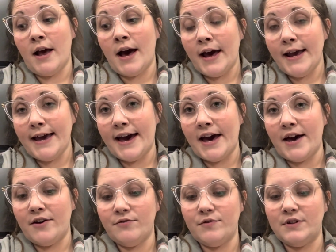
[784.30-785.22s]
I
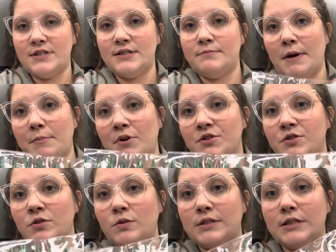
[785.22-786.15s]
have, that's in my
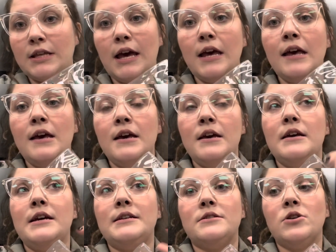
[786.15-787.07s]
personal set,
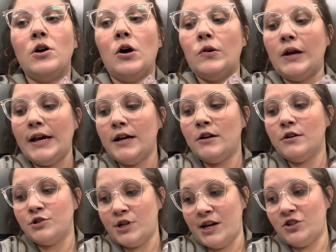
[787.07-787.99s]
is called
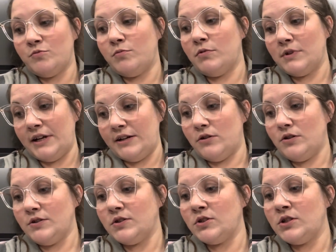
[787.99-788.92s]
interchangeable
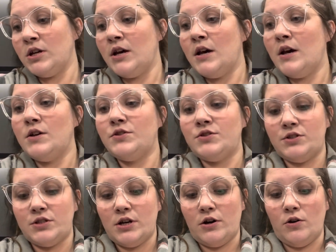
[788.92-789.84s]
needles.
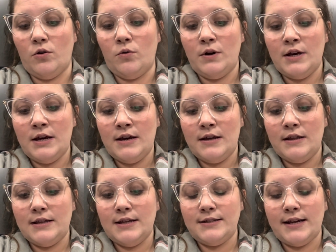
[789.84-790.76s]
So
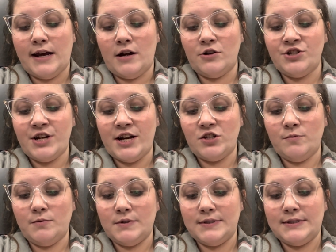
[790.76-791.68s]
this
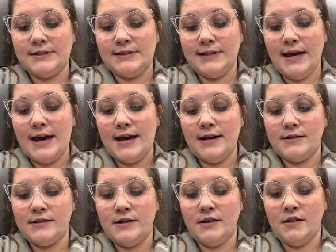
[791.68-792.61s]
interchangeable
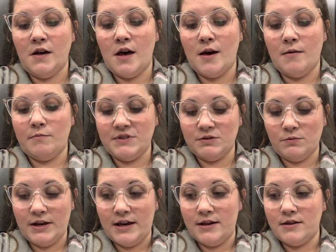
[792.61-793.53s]
set comes
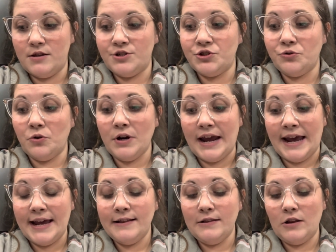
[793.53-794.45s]
with short
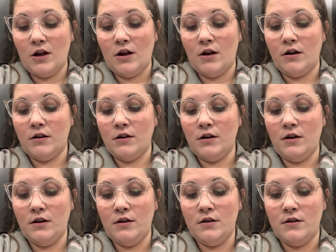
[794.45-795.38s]
and long
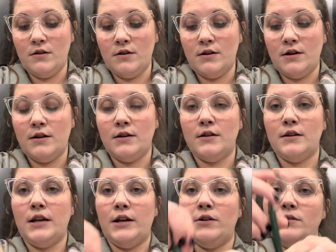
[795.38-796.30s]

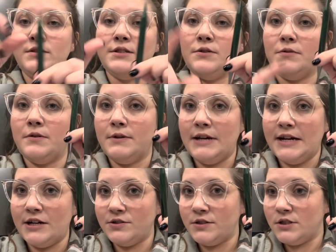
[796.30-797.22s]
needles. So
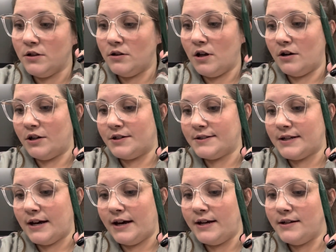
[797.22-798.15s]
here's the longer
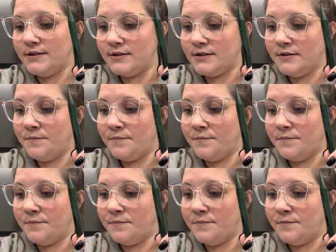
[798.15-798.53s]
size,